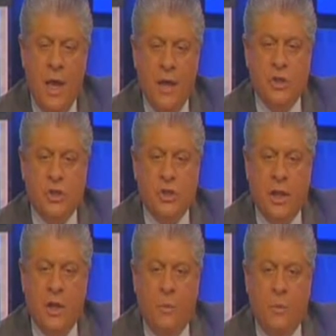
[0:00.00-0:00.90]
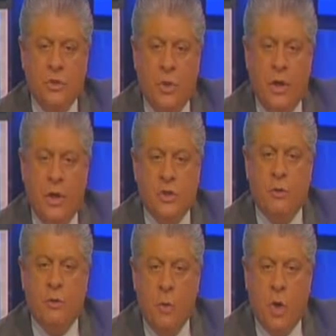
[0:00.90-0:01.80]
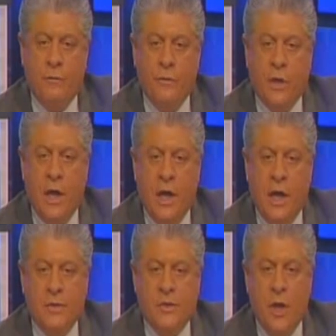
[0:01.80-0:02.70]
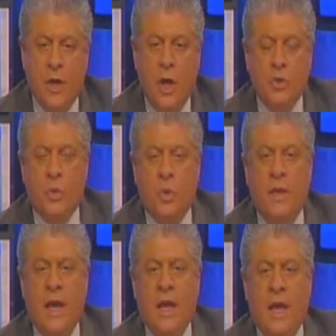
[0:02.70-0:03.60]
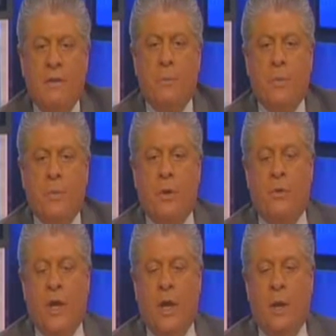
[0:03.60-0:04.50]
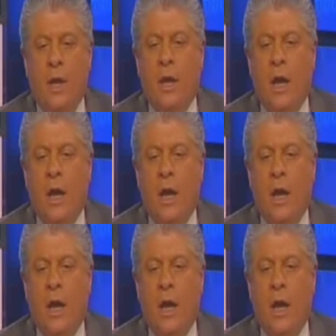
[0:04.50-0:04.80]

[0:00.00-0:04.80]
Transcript: and Shelley will join us with more of your comments toward the end of the program.